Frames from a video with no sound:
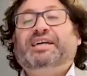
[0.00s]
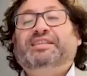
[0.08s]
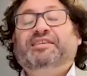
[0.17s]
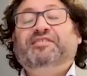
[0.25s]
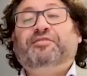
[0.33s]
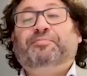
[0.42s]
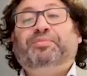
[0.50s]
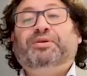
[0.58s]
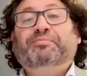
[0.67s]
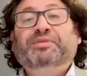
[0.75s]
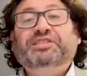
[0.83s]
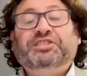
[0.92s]
there's a
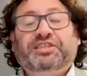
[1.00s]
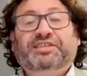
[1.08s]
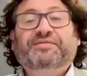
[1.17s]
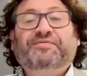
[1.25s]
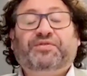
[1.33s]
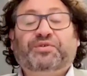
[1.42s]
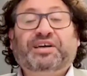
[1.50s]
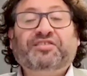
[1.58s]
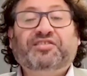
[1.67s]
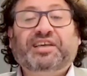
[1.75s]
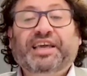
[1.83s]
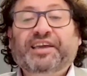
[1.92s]
permission for
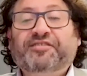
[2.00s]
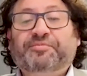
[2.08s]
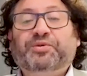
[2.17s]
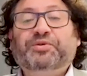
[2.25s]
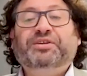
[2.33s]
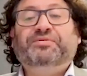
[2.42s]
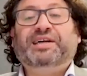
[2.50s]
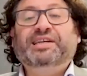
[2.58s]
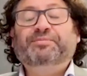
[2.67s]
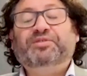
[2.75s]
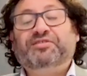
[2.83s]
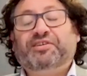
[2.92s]
us to export
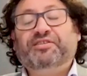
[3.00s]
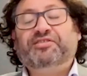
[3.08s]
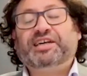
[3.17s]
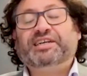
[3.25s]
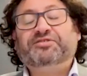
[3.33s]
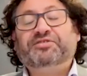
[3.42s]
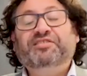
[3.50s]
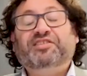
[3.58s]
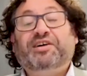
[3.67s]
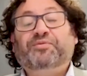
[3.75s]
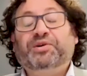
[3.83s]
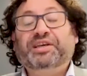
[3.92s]
uranium to those countries
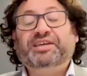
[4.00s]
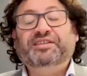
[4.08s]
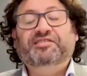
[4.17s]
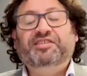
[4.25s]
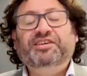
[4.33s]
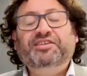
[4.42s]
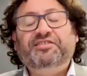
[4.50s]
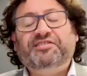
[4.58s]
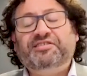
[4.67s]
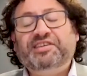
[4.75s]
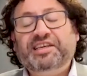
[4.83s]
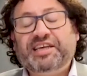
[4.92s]
that want to continue
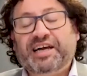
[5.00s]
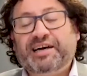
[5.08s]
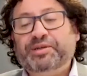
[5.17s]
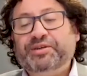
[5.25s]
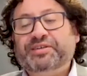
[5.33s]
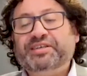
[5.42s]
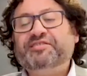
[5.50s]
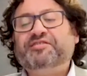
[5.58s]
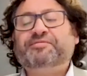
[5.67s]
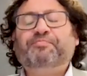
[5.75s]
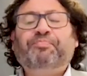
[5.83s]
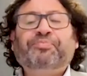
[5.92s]
to decarbonize